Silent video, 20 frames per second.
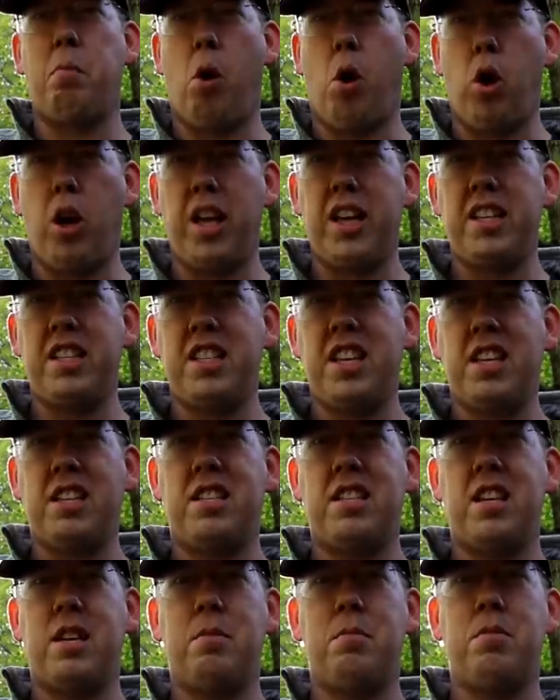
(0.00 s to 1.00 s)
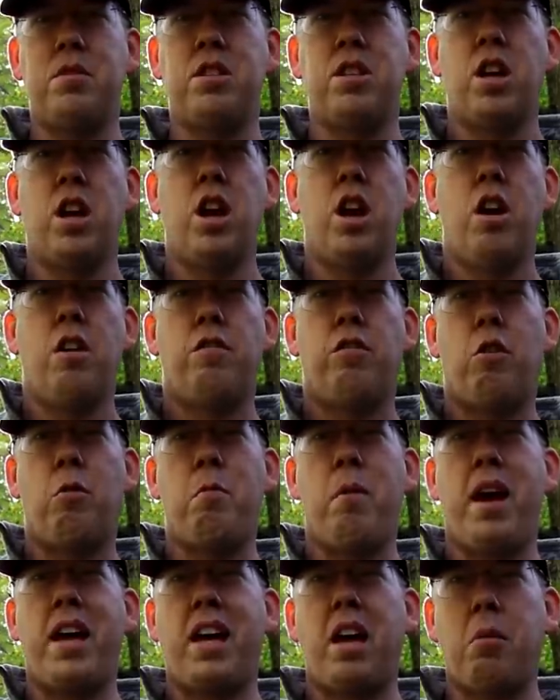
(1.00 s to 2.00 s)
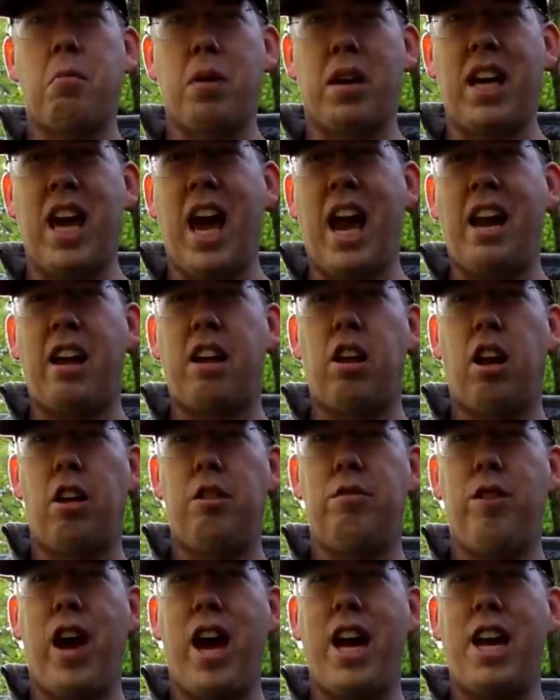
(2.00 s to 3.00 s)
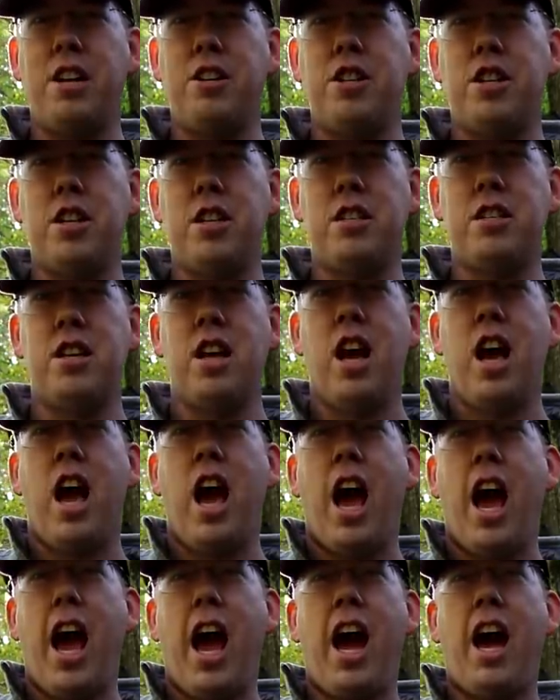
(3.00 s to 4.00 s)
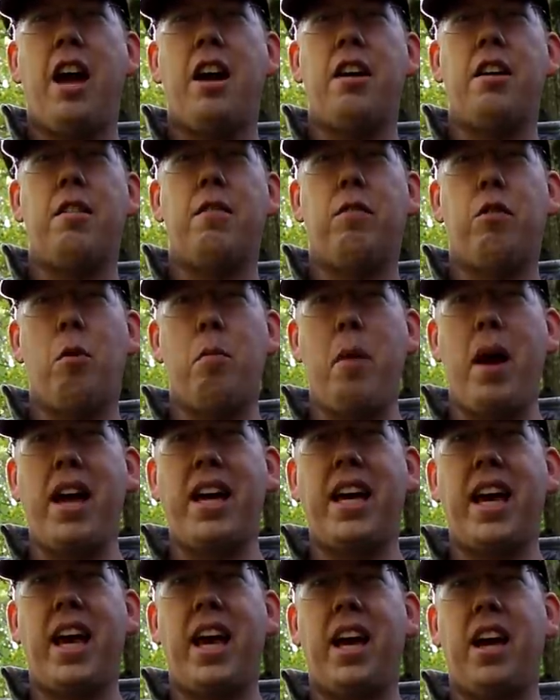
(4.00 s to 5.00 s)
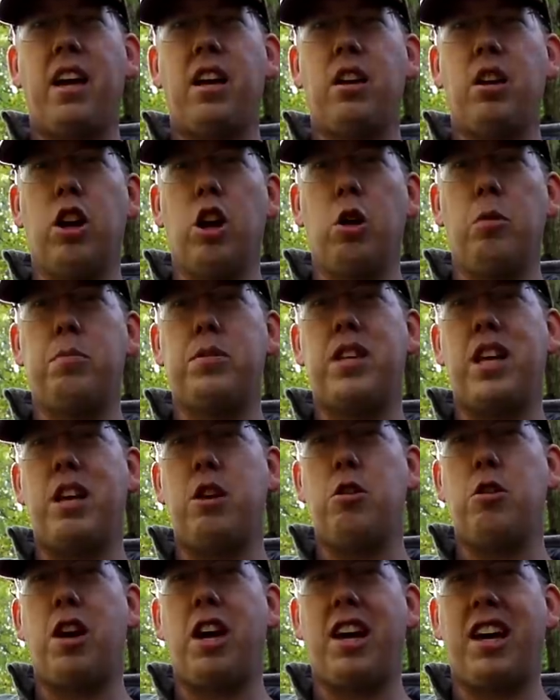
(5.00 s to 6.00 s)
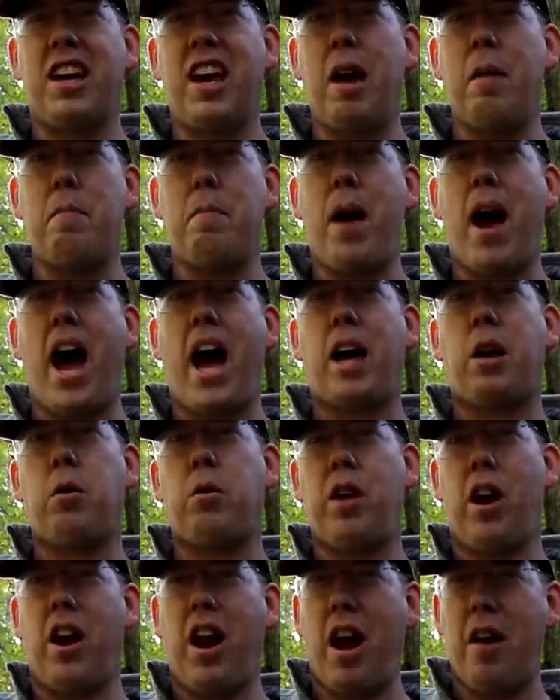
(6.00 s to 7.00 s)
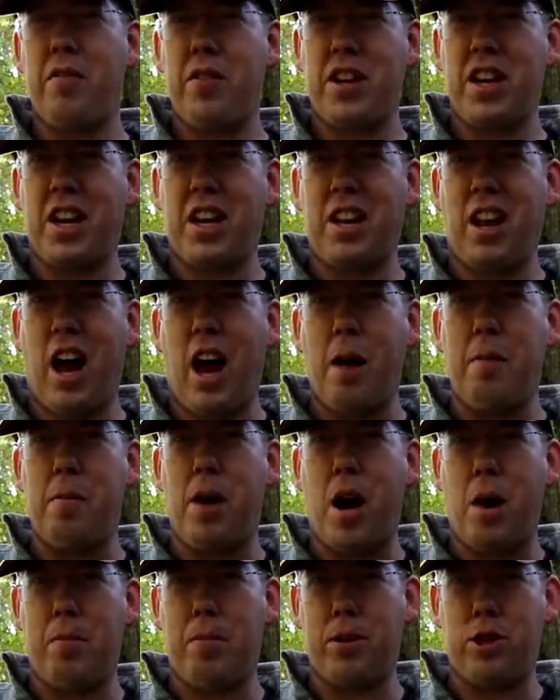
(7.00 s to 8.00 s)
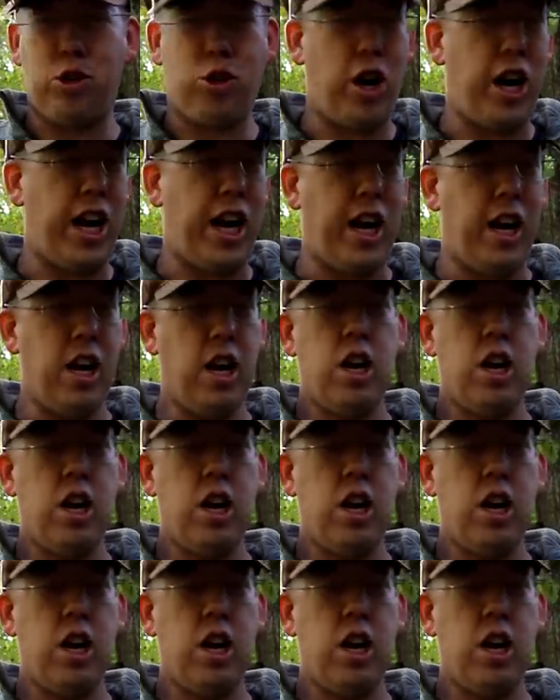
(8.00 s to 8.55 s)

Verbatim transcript: pulley systems, for making mechanical advantages, and for making loops that you can get back without having to climb up a tree.